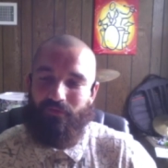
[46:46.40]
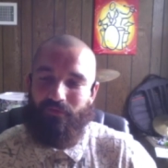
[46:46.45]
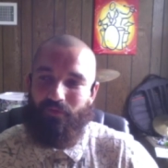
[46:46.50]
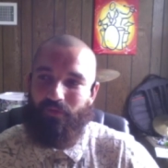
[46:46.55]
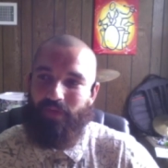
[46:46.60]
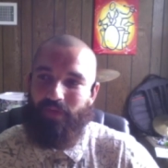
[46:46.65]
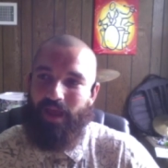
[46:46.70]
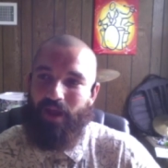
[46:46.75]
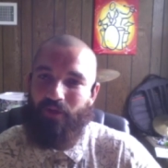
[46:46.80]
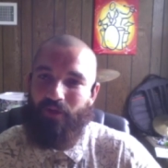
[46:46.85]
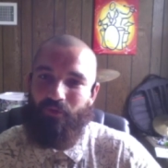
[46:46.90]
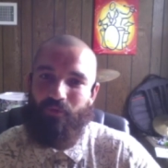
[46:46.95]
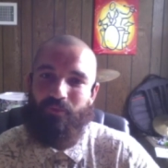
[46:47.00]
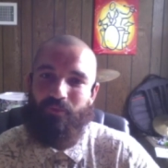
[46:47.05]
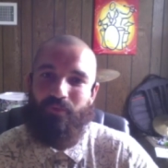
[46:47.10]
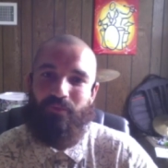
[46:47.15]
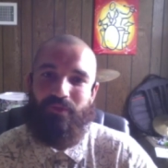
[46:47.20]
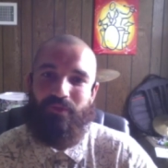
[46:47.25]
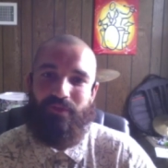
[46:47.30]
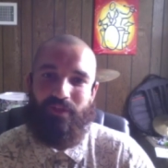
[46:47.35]
that group
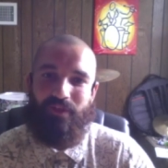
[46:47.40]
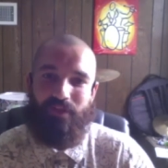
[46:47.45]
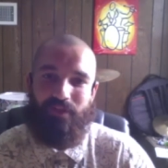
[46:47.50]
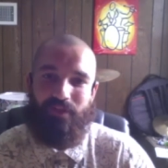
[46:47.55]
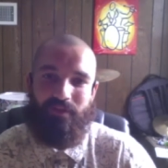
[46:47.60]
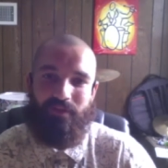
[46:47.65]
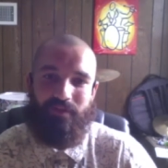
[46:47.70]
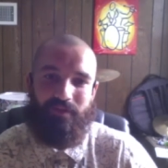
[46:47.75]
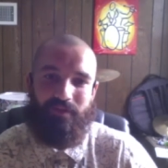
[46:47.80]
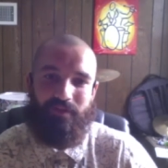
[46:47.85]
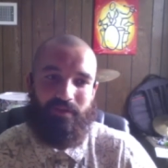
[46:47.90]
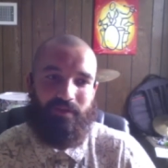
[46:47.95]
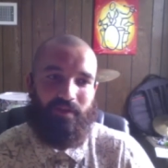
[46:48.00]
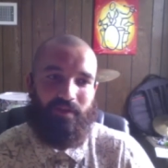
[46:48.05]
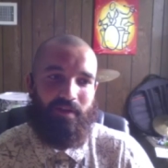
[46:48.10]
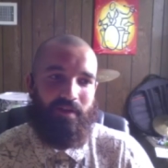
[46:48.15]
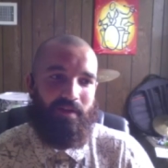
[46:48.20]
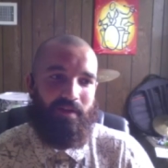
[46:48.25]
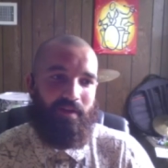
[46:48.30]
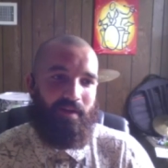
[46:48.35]
of musicians,
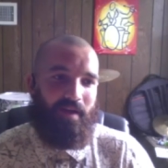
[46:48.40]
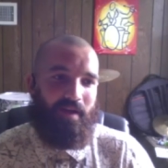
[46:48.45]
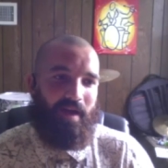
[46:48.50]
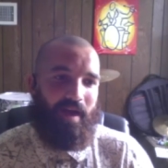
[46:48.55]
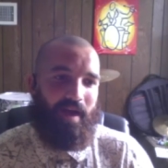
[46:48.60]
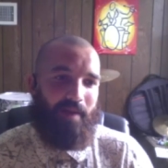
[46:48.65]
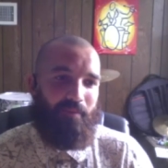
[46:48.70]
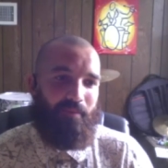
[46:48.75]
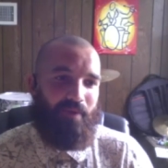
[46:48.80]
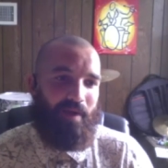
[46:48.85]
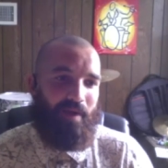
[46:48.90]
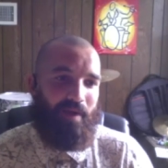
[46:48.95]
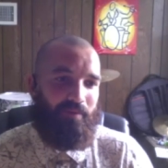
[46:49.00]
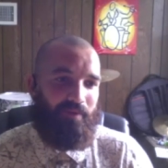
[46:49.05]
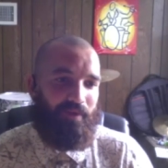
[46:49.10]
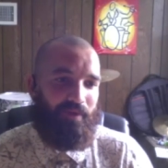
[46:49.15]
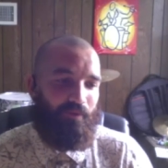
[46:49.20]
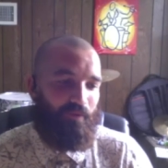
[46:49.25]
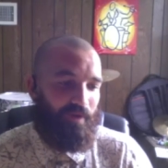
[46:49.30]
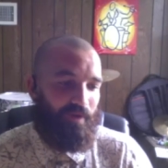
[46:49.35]
I
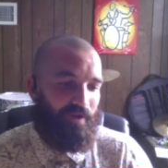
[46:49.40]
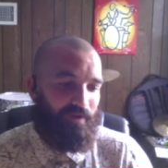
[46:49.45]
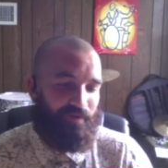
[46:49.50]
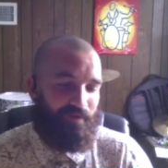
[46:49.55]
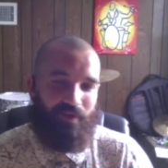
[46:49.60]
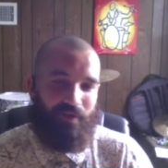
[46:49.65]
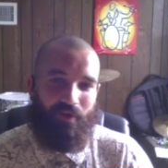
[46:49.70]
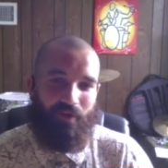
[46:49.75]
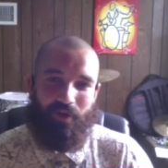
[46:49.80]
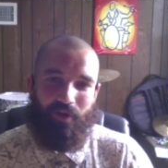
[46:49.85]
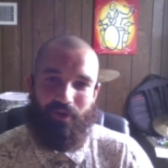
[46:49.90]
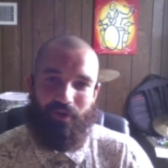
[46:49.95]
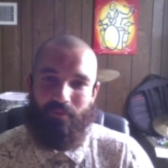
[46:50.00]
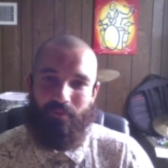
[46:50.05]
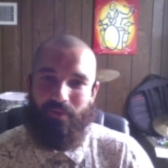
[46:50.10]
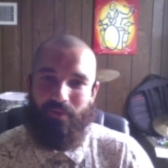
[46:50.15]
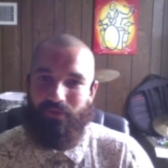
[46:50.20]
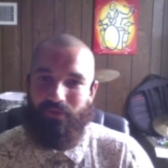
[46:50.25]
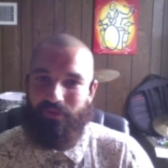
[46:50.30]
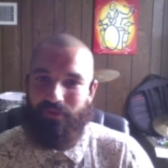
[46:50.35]
probably wouldn't have started composing